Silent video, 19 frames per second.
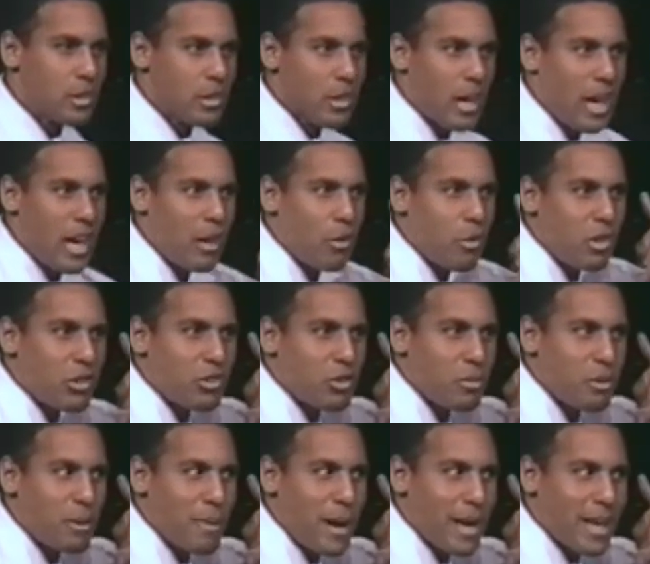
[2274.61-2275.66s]
I don't want you to
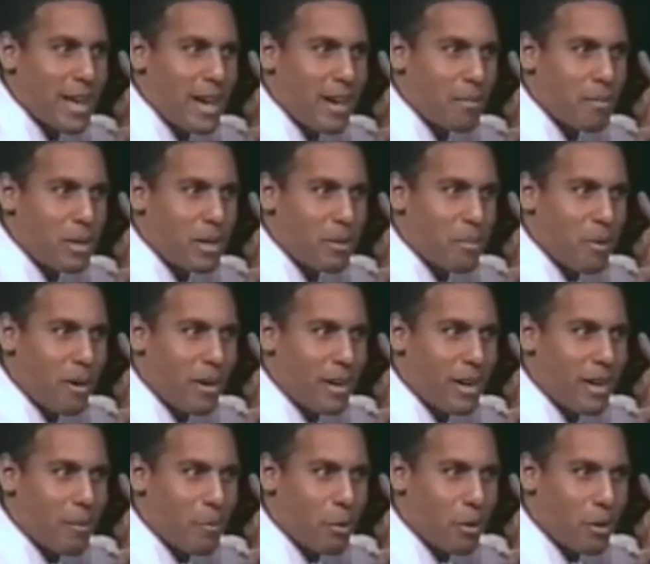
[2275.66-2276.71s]
be my accountability partner
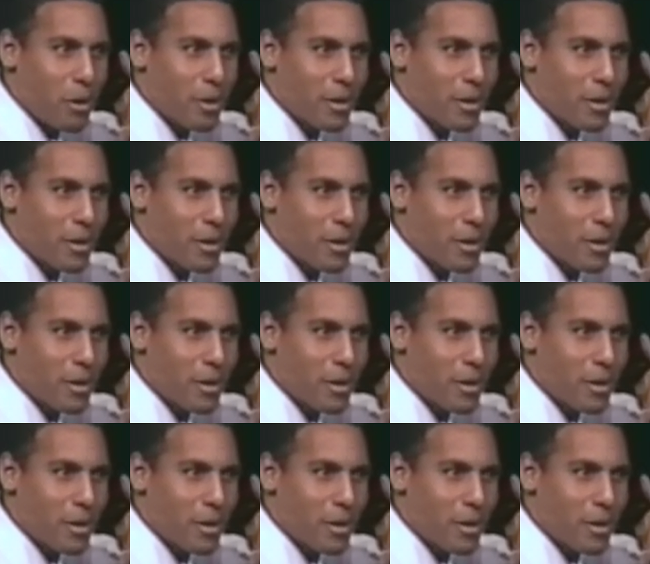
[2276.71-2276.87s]
anymore.